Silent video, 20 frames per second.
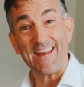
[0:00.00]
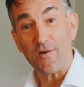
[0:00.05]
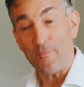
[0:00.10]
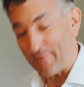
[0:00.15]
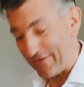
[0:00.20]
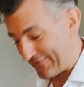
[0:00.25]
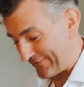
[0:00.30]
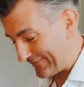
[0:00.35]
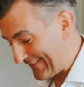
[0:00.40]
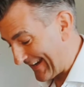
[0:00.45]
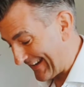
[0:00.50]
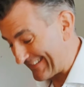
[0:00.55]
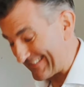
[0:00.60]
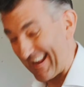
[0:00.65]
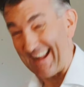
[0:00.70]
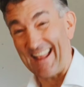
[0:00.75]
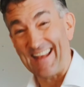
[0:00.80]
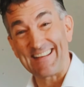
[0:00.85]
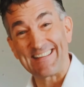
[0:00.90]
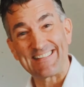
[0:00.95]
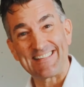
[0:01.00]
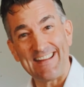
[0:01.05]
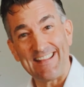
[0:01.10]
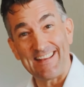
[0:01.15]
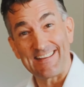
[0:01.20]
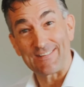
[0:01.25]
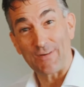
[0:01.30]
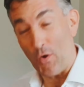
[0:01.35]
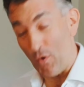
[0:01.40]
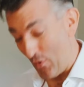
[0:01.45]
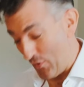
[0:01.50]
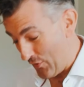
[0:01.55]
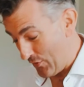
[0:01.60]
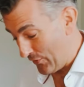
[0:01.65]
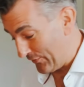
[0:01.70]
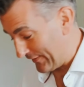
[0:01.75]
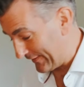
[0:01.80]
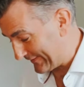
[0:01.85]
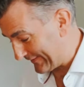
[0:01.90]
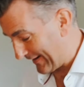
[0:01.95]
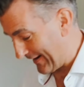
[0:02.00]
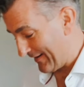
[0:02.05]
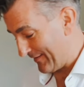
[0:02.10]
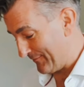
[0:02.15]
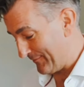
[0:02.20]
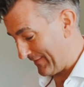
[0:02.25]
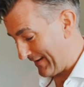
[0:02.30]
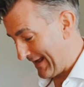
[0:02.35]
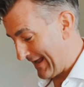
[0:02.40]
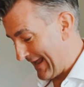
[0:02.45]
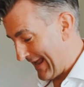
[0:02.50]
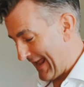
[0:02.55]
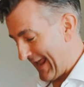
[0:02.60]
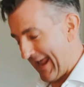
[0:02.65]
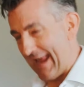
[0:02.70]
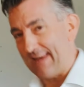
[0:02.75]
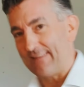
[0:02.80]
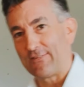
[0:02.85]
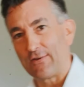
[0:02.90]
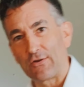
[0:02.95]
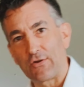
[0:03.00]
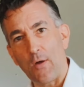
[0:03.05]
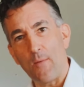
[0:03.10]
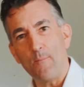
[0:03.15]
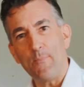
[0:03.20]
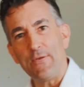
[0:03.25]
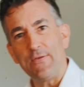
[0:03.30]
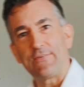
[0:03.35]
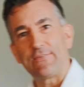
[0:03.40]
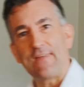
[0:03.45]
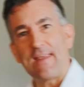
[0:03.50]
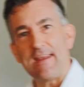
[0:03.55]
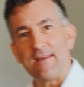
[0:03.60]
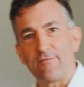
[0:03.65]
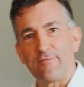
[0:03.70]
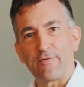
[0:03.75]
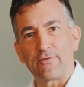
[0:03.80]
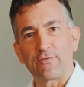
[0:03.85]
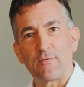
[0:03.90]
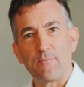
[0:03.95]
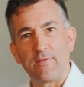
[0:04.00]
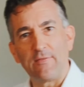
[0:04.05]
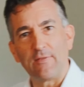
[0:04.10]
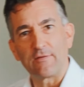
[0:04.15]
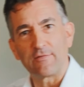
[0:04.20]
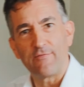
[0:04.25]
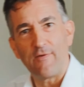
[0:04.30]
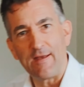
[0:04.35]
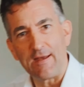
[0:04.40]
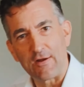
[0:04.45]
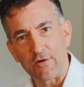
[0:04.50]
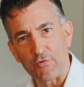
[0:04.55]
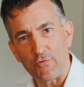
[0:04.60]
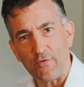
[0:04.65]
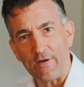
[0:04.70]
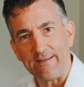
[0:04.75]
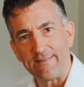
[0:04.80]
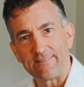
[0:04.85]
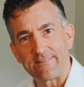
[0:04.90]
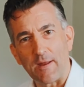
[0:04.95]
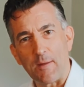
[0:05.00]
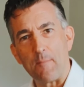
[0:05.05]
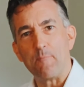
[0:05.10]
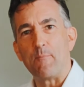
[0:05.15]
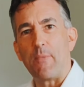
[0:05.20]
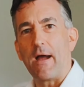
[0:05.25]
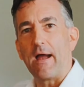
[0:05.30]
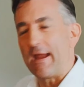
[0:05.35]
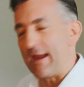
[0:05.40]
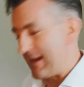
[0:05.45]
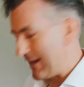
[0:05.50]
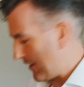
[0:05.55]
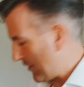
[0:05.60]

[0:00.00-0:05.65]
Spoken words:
number 6, and I see this all the time, is to compensate for something that's very creased by